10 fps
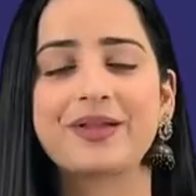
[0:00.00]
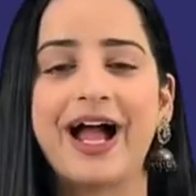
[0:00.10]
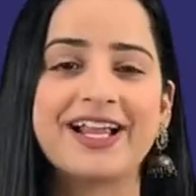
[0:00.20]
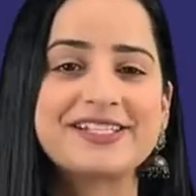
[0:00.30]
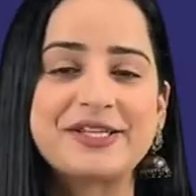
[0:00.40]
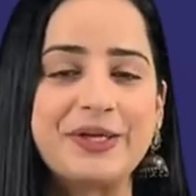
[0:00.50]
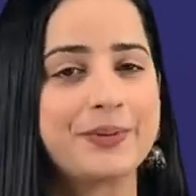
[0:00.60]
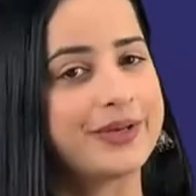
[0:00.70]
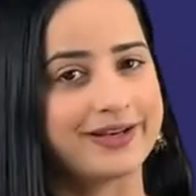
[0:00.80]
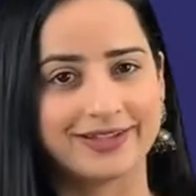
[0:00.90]
I'll see
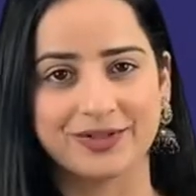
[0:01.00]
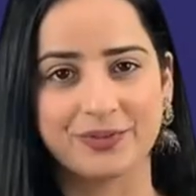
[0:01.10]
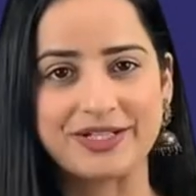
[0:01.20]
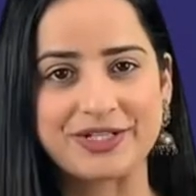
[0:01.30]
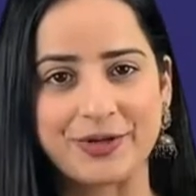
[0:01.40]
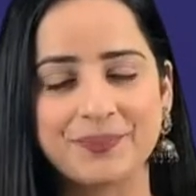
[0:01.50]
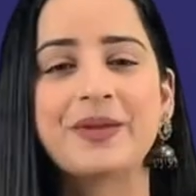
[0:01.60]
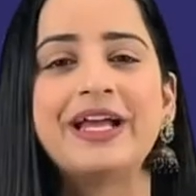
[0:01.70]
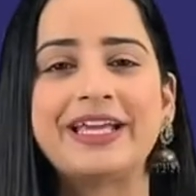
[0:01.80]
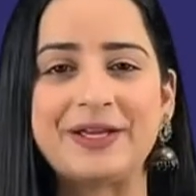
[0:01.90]
you in another video.
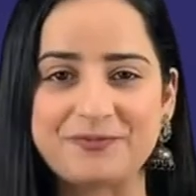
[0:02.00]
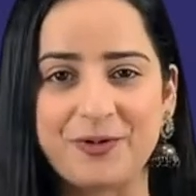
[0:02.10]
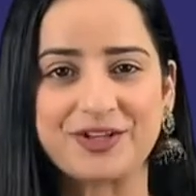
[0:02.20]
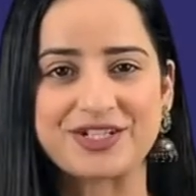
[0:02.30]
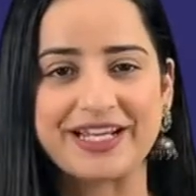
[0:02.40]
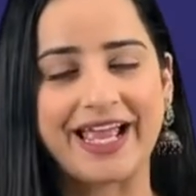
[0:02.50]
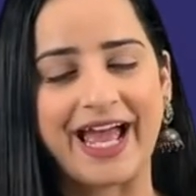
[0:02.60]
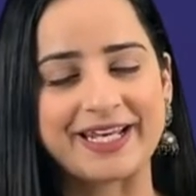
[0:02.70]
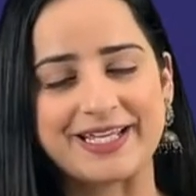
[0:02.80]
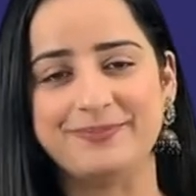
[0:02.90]
Keep watching
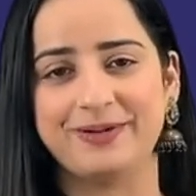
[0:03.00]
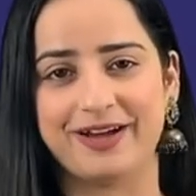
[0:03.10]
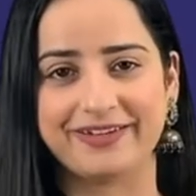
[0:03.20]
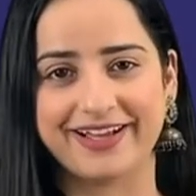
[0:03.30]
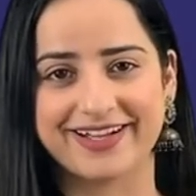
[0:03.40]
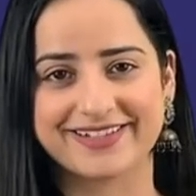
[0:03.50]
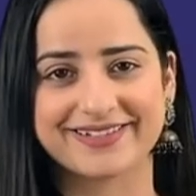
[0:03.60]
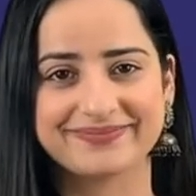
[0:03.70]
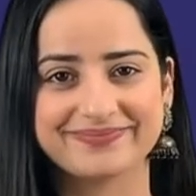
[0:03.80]
and keep loving us.